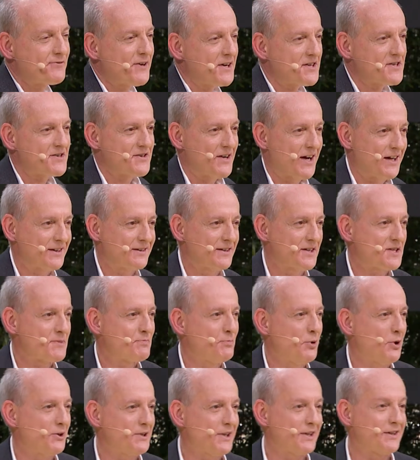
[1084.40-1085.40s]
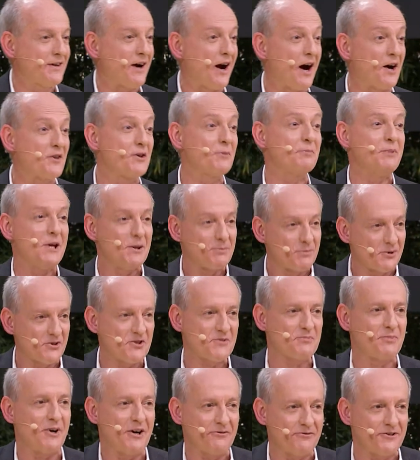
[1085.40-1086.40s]
fix that. Let's put in other
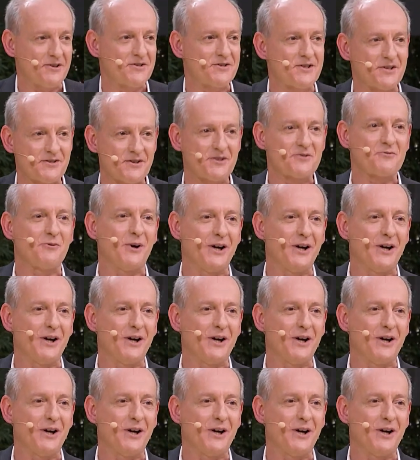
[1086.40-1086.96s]
people's preferences as